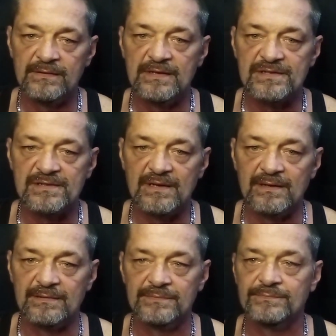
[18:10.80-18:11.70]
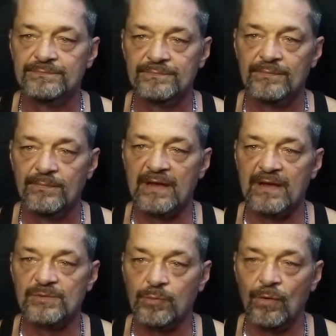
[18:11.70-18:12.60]
this uh,
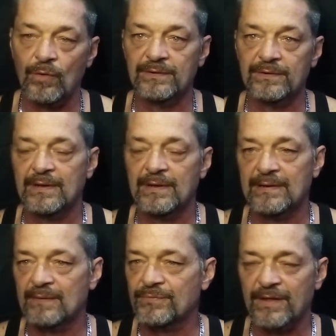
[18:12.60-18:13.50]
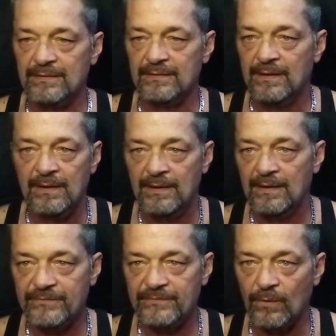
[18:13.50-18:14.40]
Bass Pro, and, and I'm thinking,
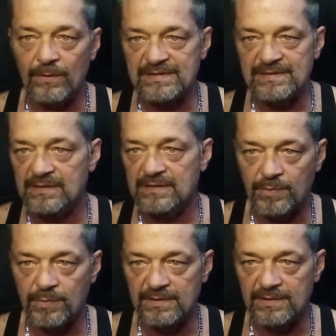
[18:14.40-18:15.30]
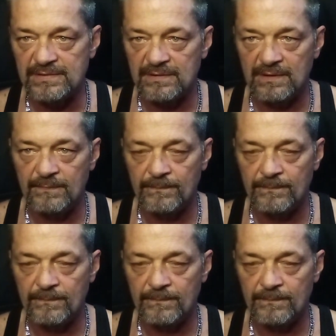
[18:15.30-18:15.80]
I've already seen this place.